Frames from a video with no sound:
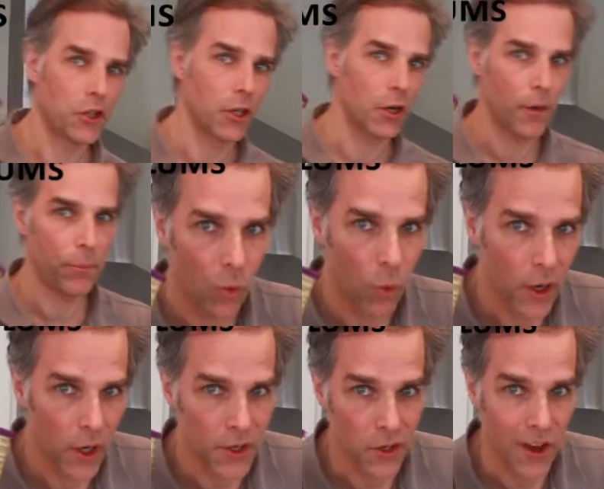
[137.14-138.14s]
it up
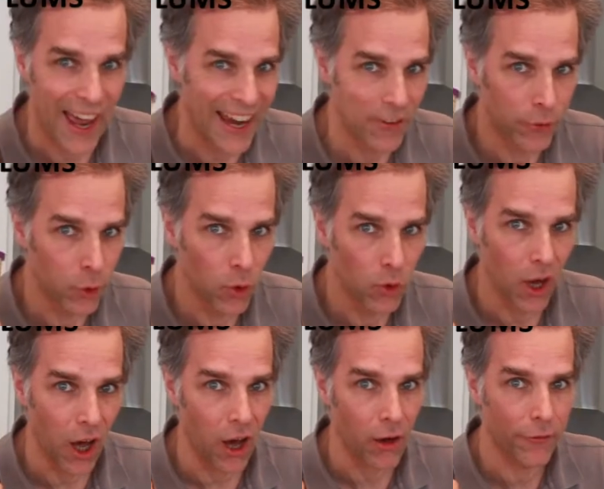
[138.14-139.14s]
with a handful
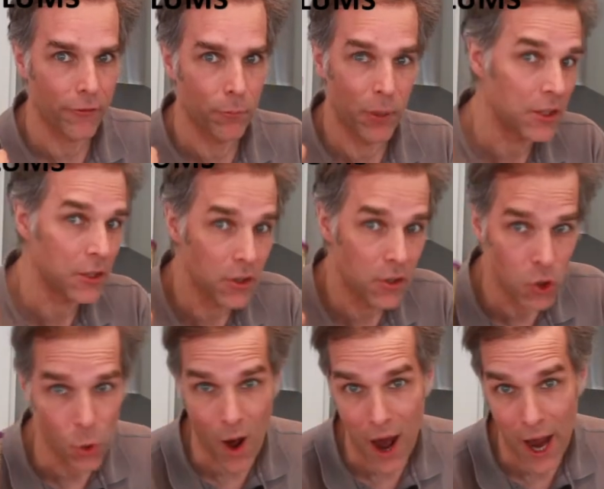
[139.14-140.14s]
of pitted
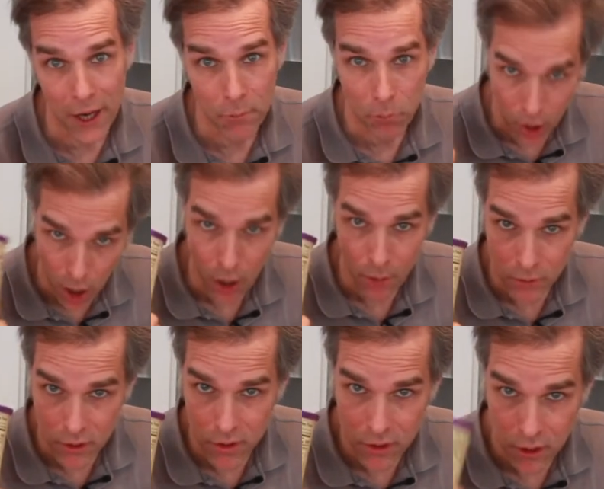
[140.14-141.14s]
dried
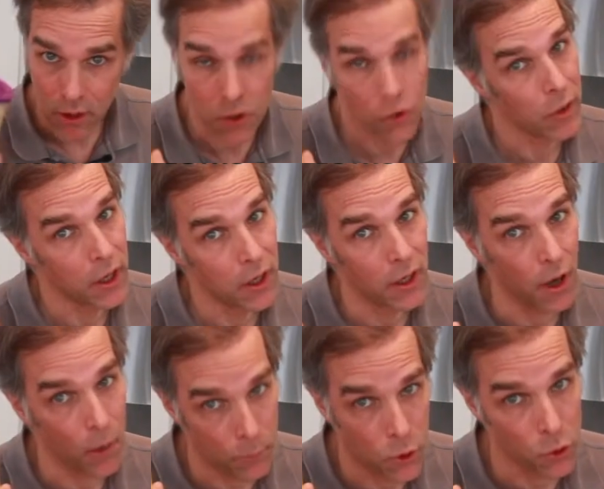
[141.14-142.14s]
plums. It's really
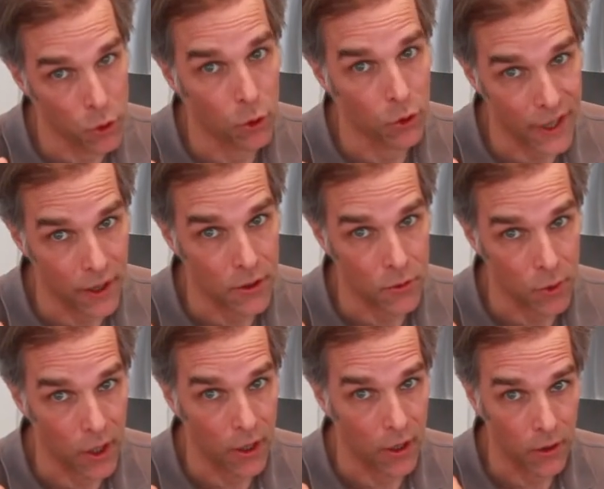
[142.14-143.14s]
up to your taste,
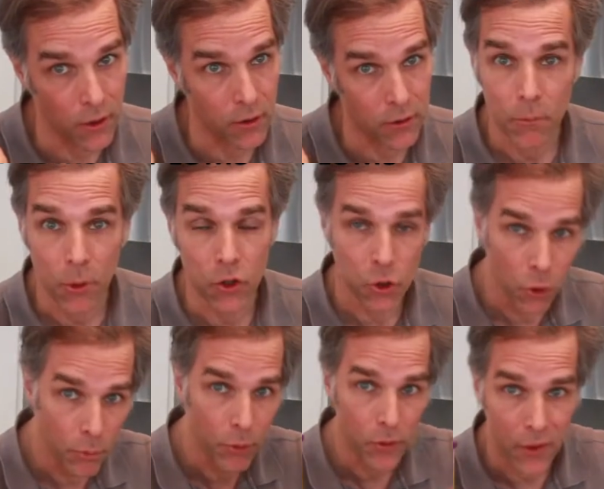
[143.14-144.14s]
really, you know. But
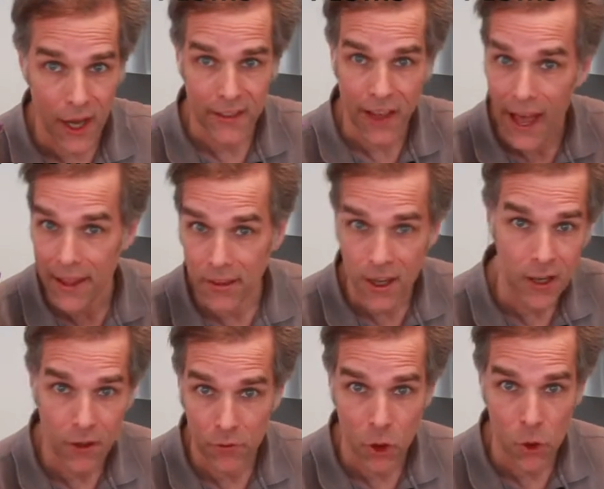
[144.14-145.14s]
you'll put that at the
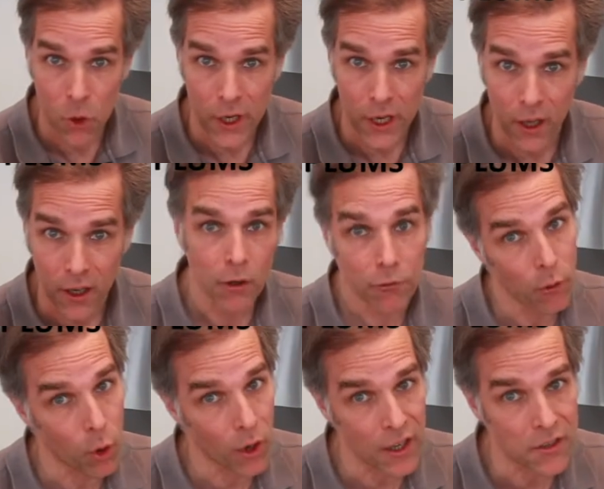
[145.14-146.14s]
end of the cooking
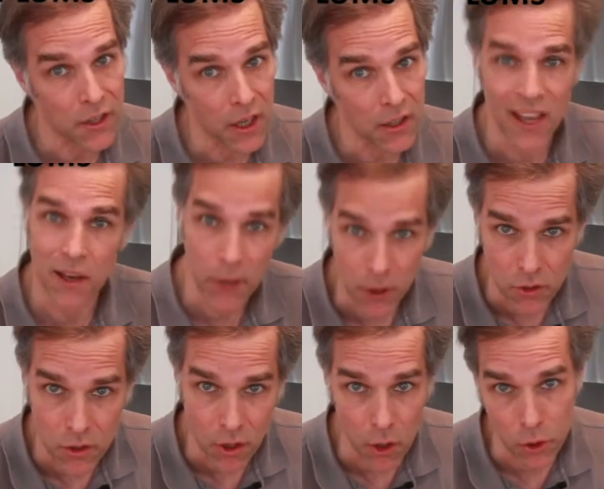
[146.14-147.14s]
for, let's say, 10
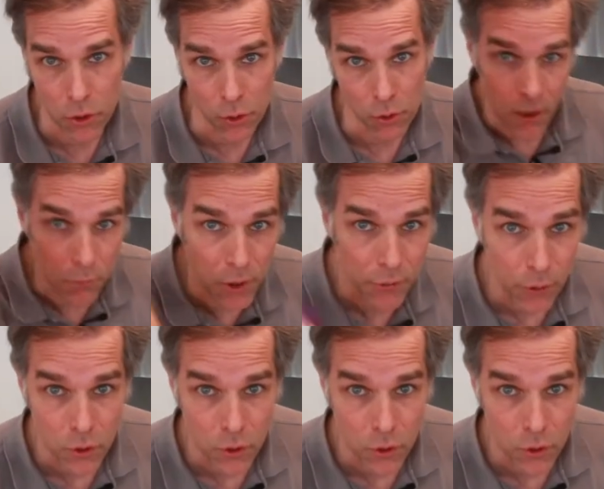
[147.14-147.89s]
minutes or so before